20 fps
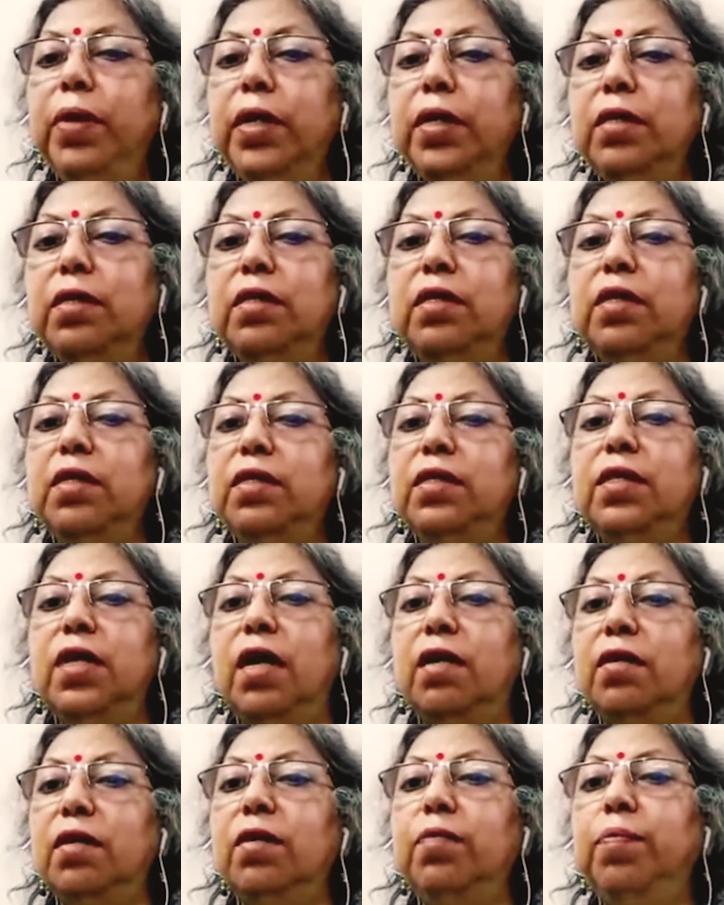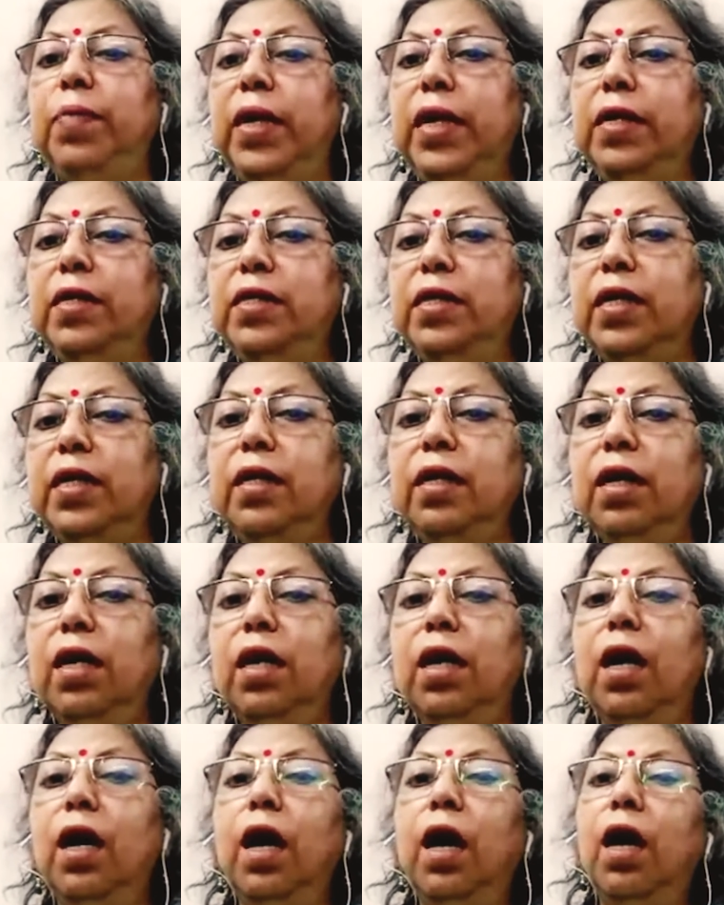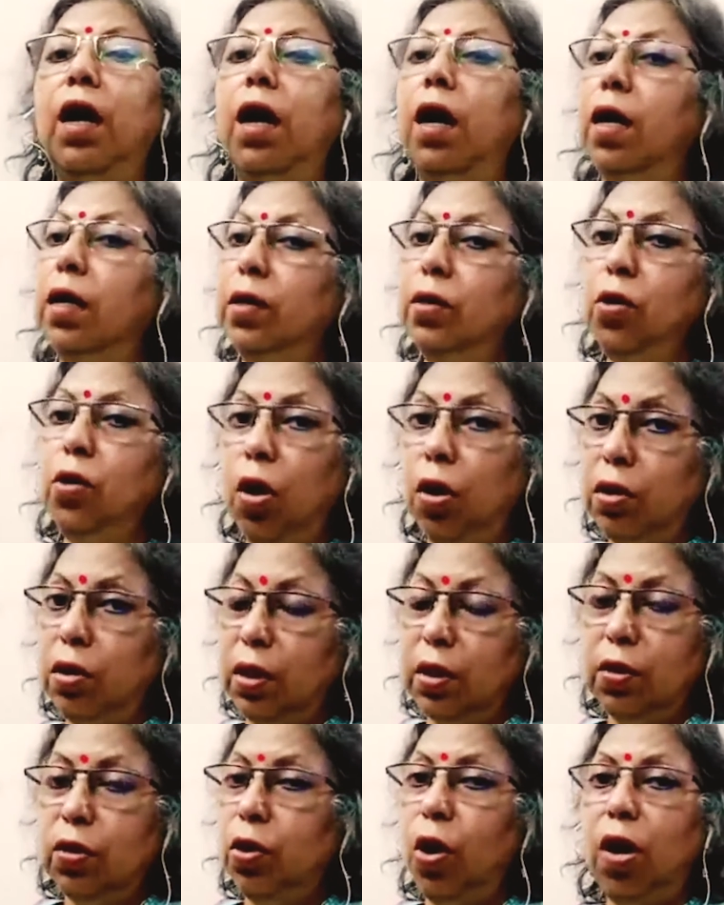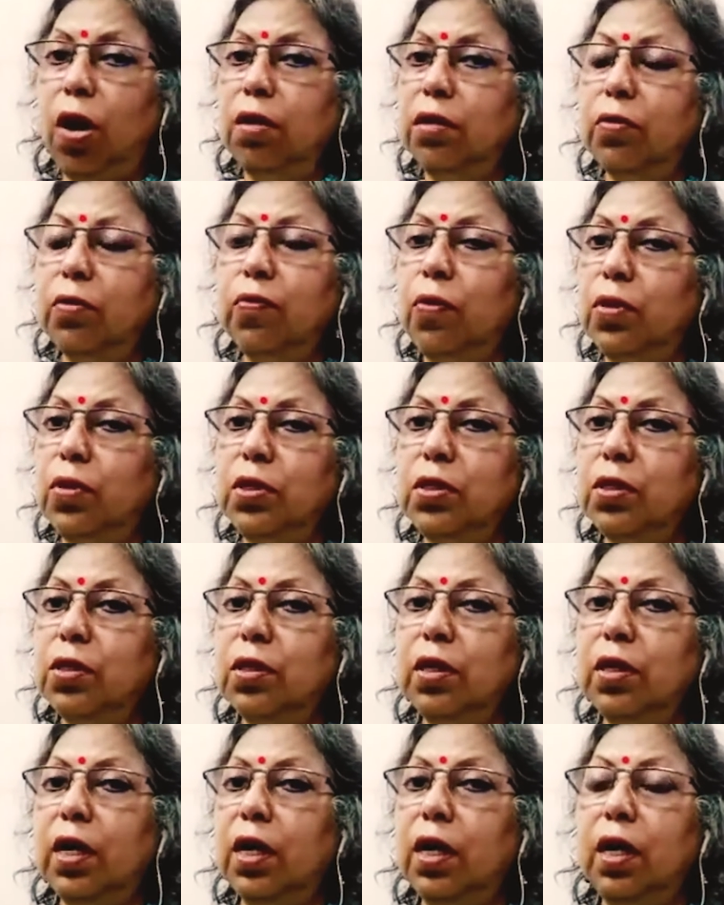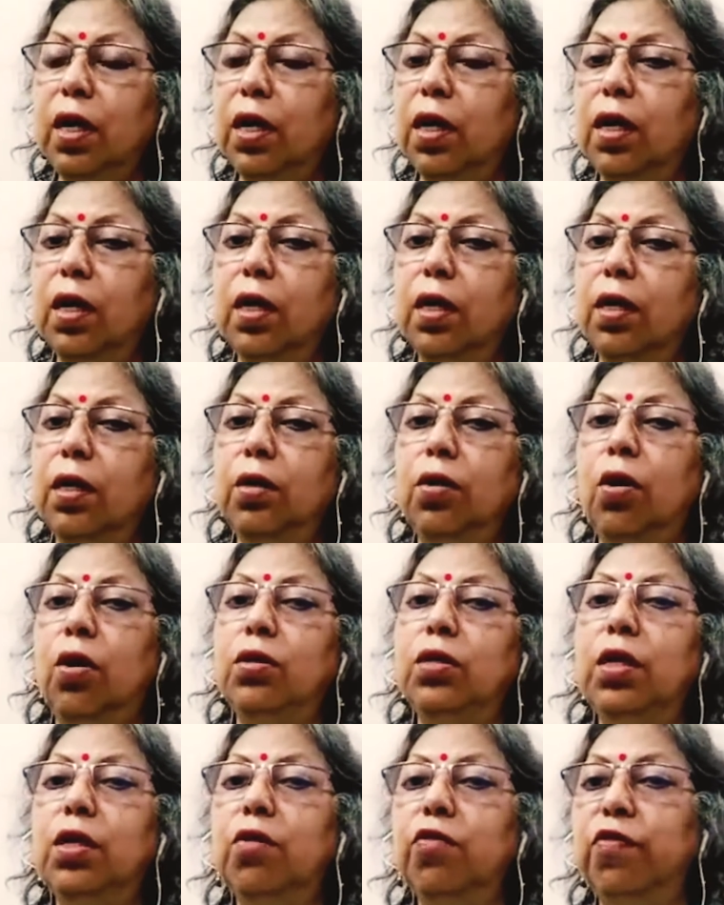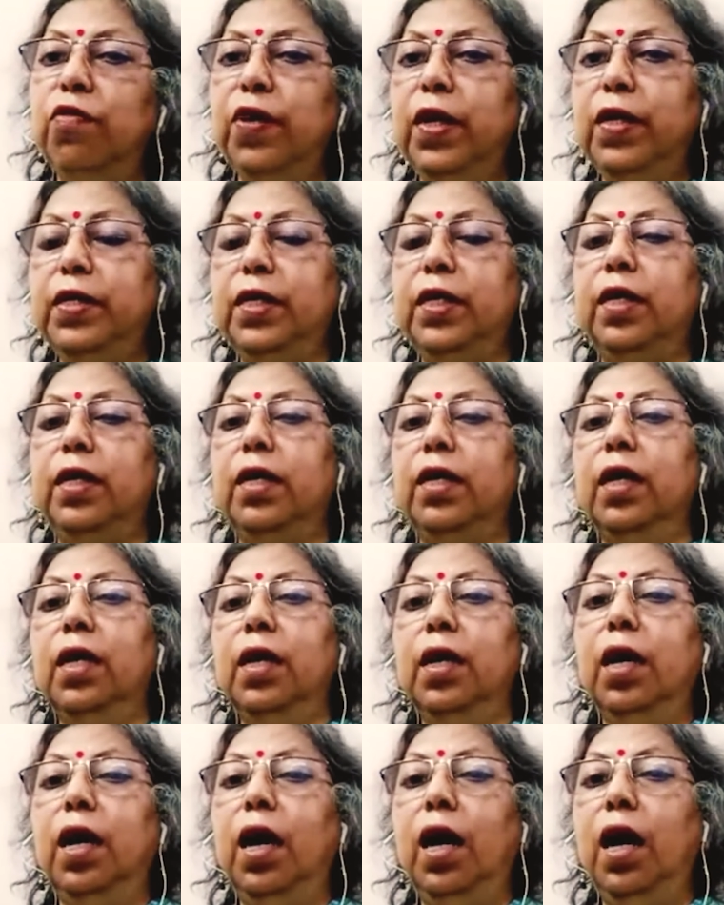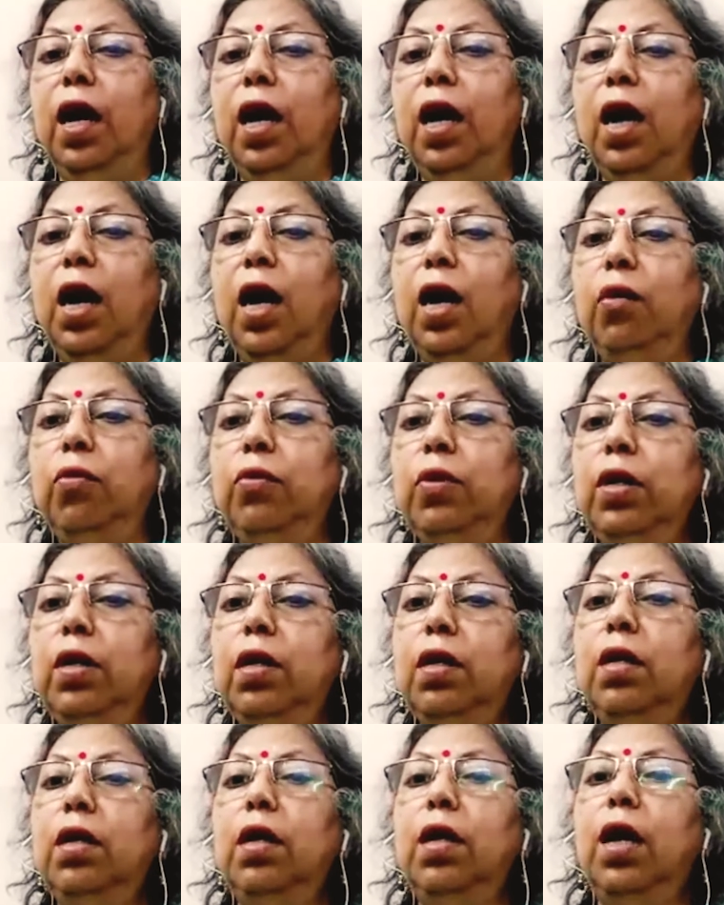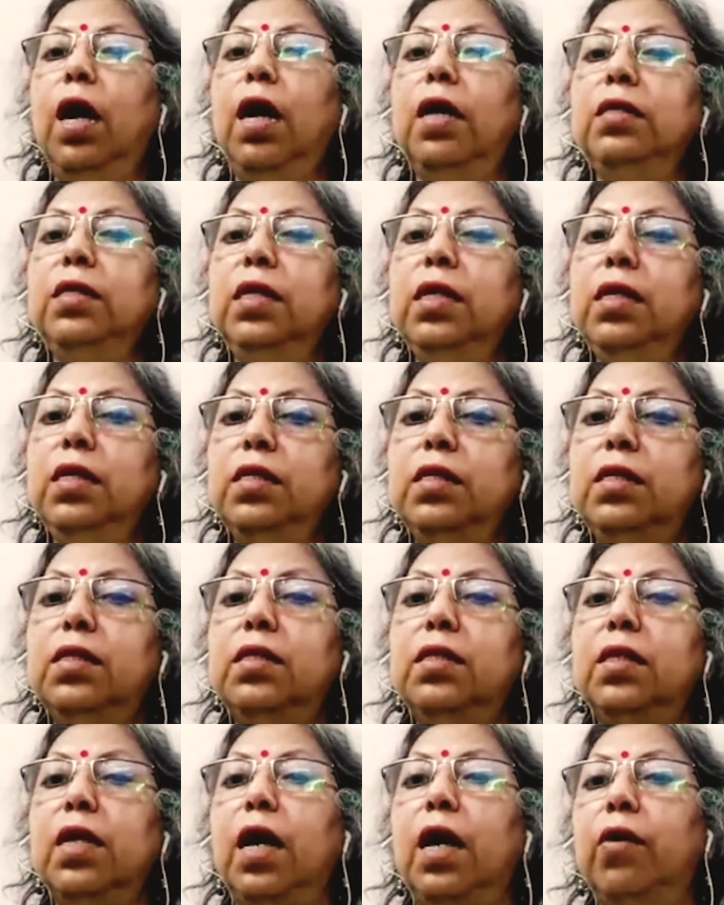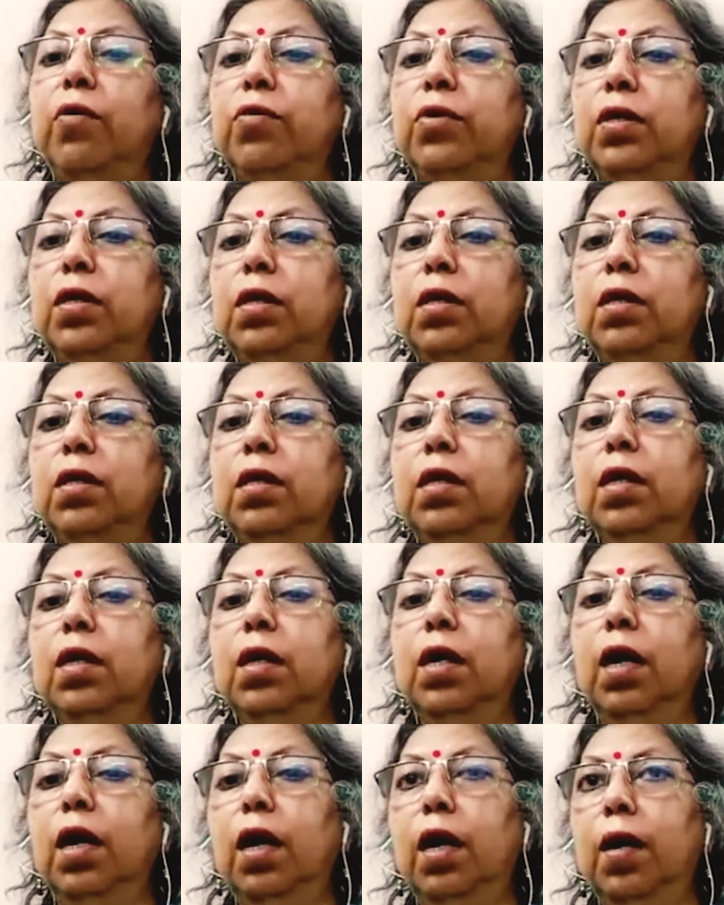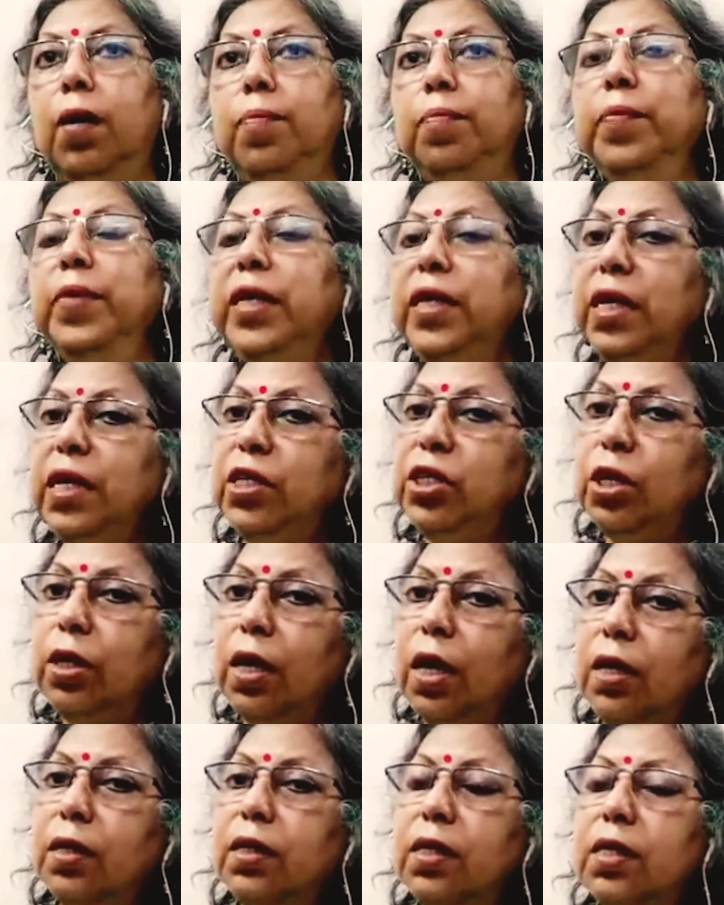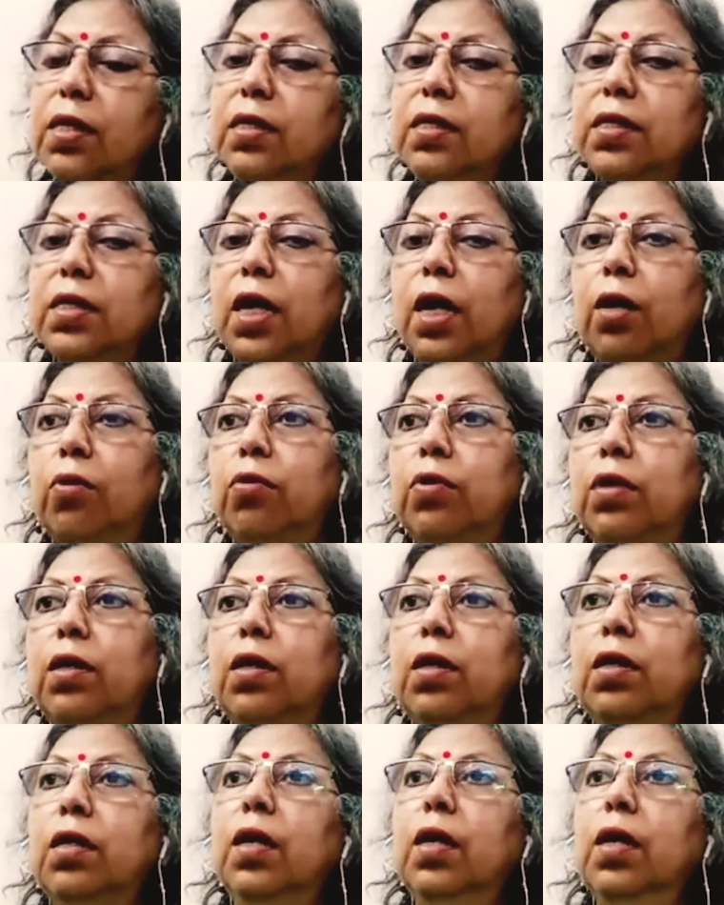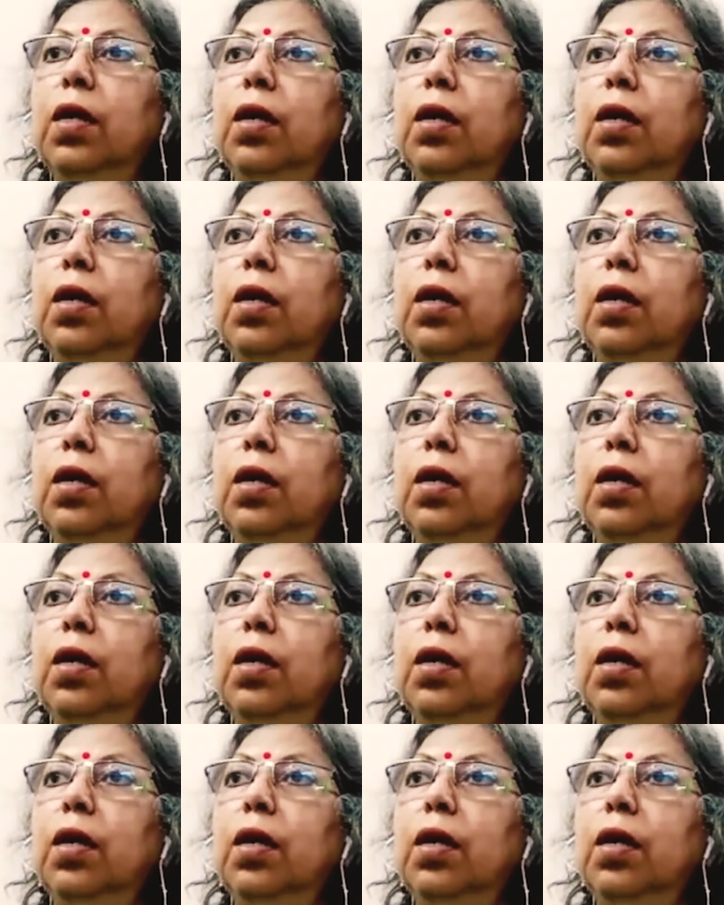paints. He started painting. Cloth was not a novelty. Our artists, our miniature artists, our